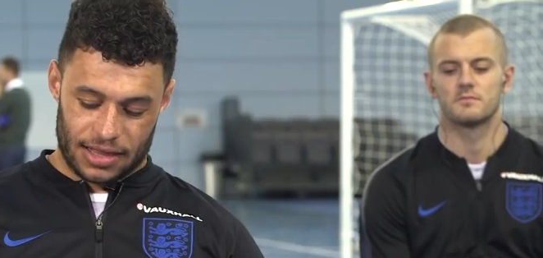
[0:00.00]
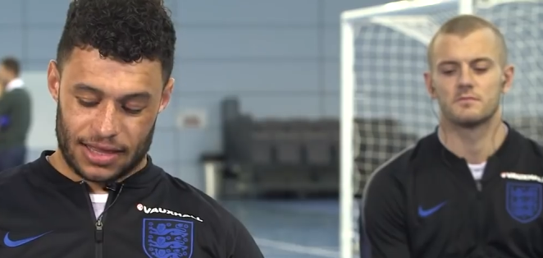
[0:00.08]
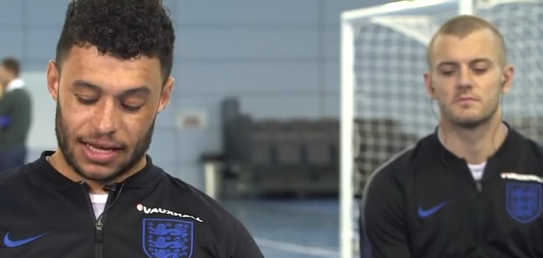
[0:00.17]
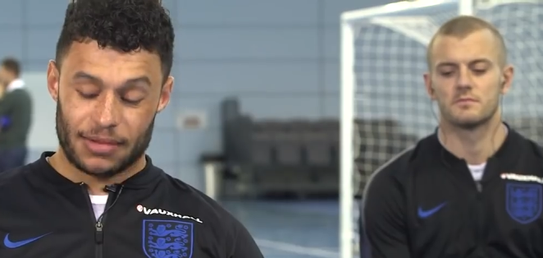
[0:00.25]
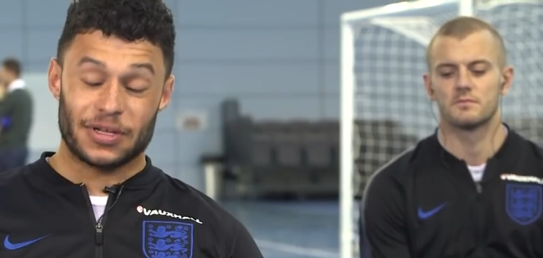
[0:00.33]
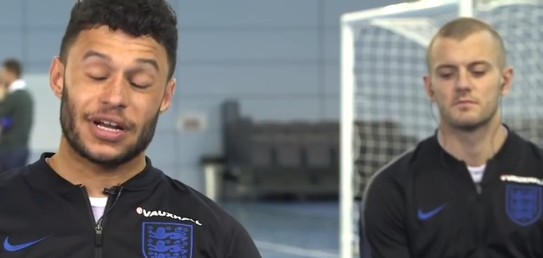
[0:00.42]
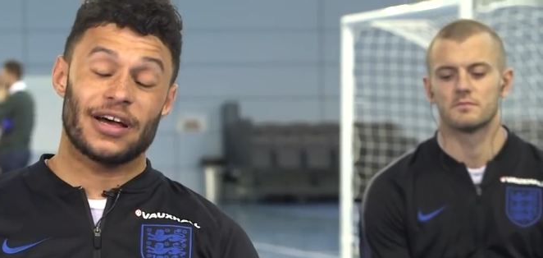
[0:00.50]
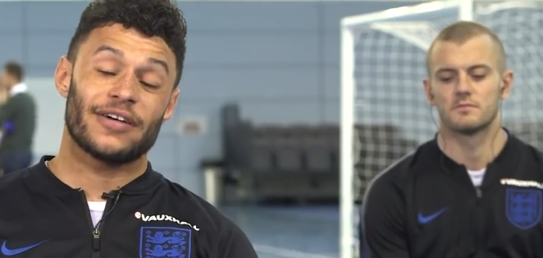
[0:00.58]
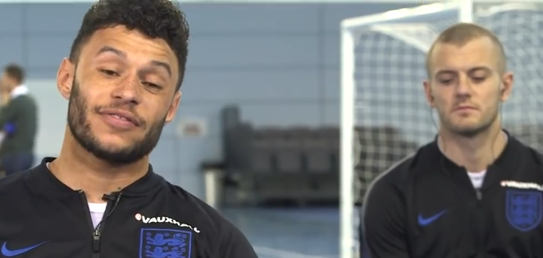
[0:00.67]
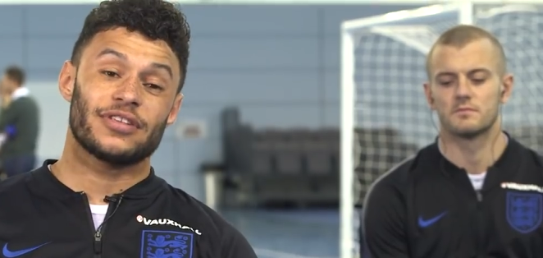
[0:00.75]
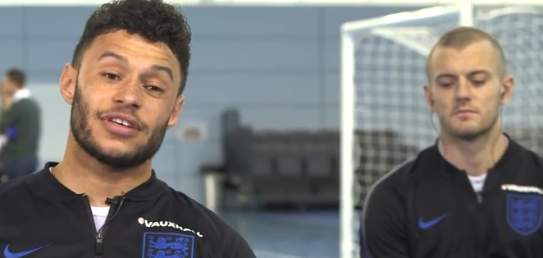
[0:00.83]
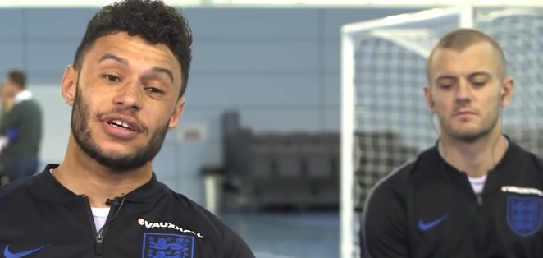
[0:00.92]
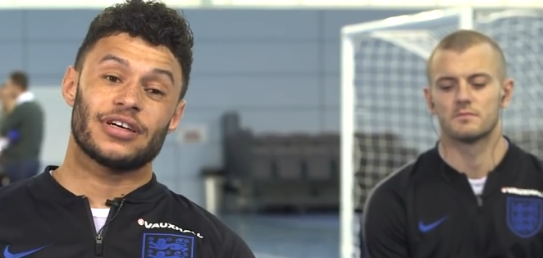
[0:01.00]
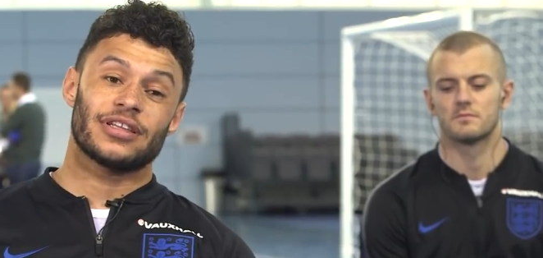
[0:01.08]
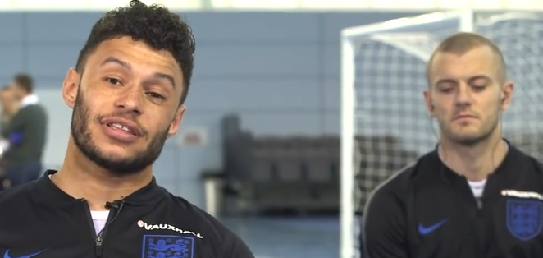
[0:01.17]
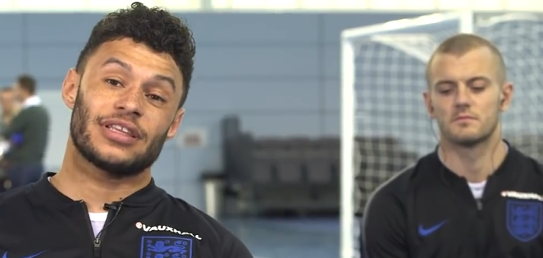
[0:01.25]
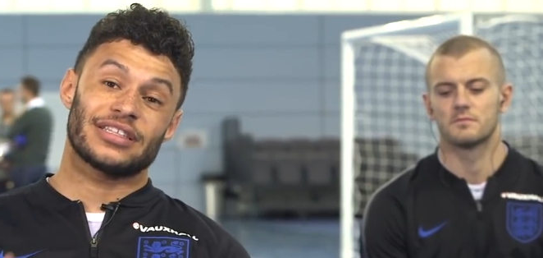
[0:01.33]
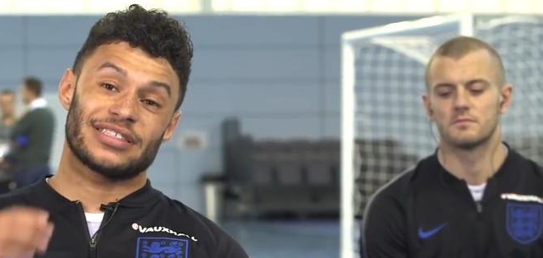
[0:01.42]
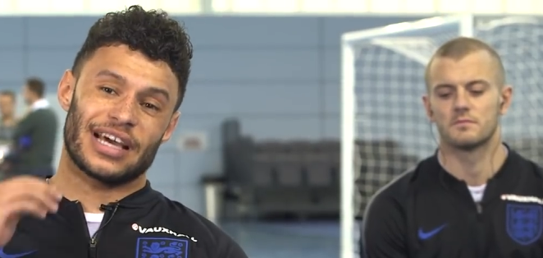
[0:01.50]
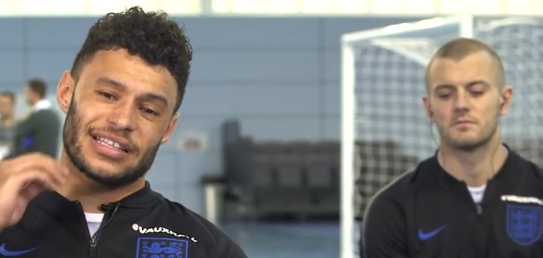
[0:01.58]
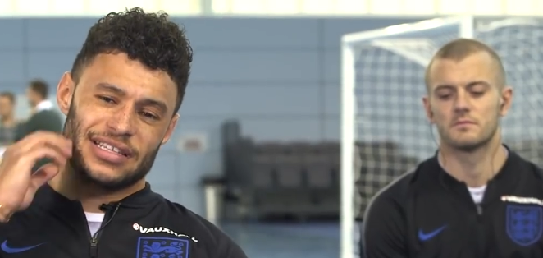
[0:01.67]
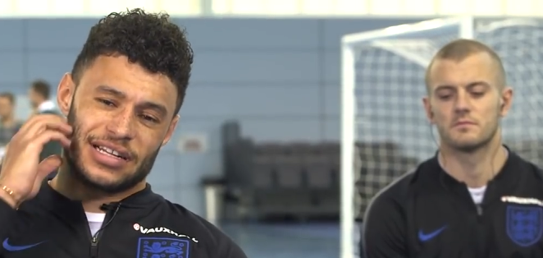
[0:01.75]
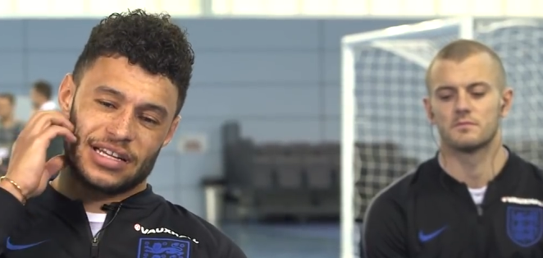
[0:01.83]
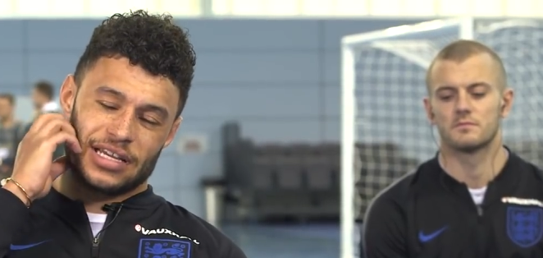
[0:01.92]
Speaker 1: think I'm gonna have to think
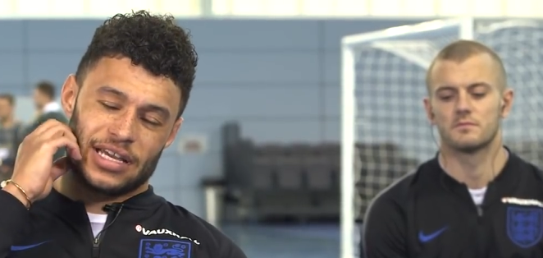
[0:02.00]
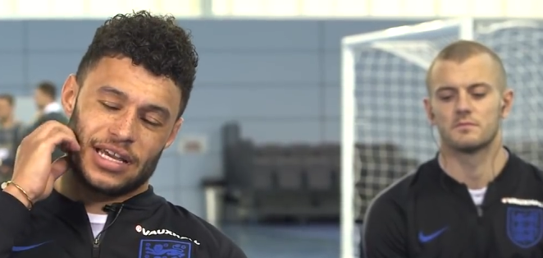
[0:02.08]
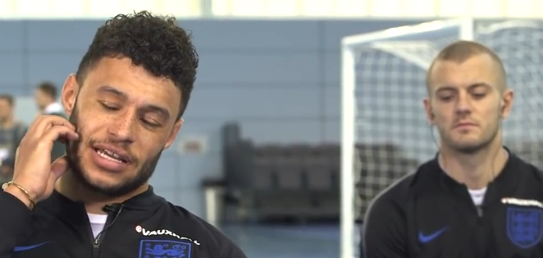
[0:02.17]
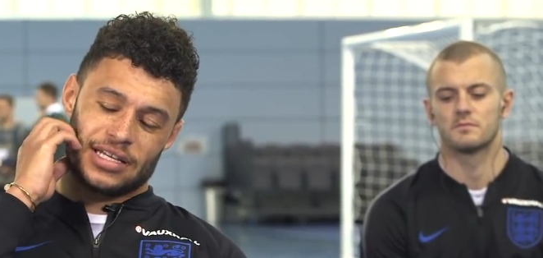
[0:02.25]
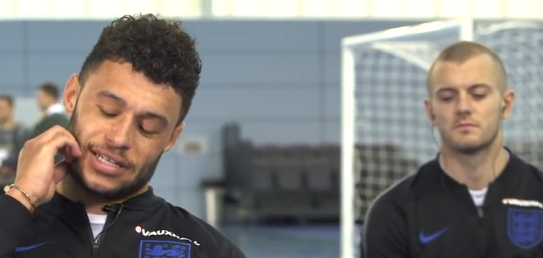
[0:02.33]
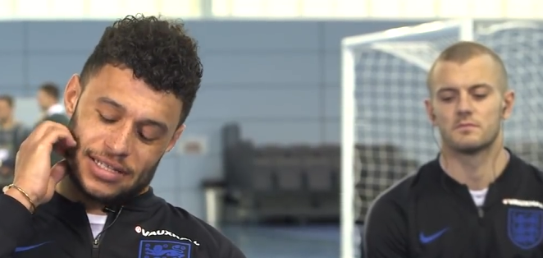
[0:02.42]
tactically here.